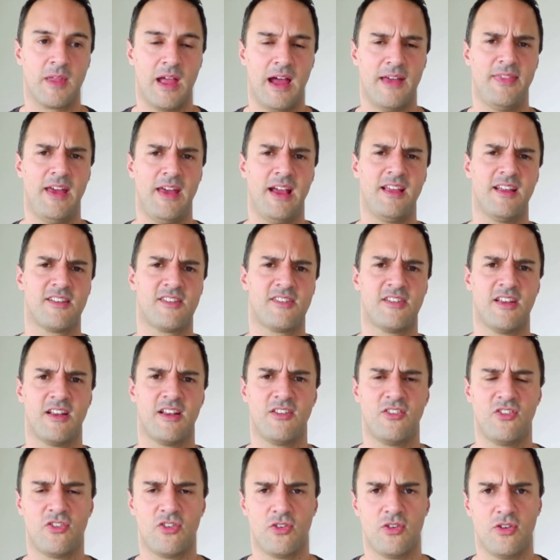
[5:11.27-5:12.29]
and that gets
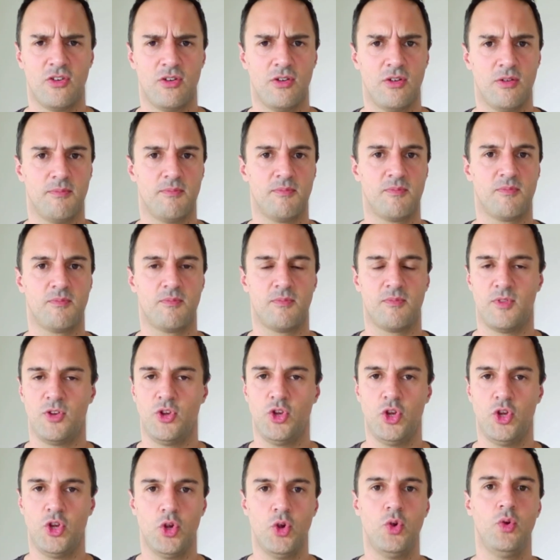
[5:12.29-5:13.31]
sent to
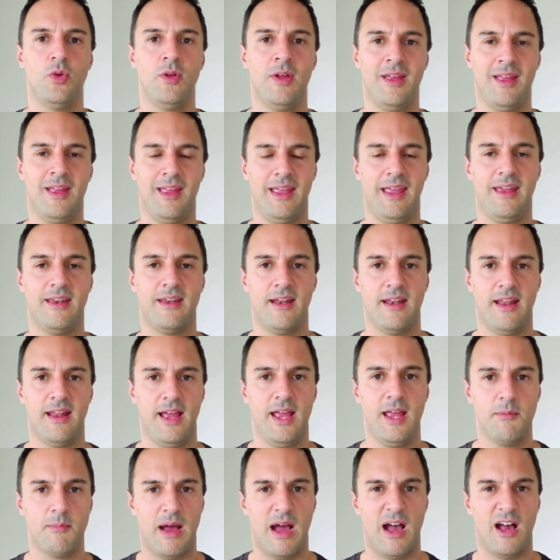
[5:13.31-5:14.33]
you in an
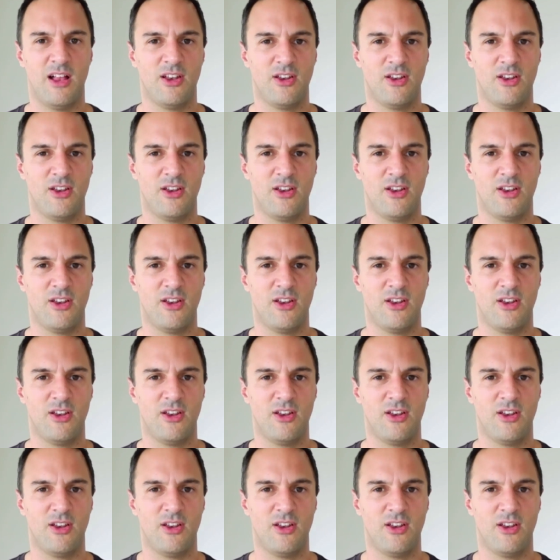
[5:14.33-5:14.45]
email,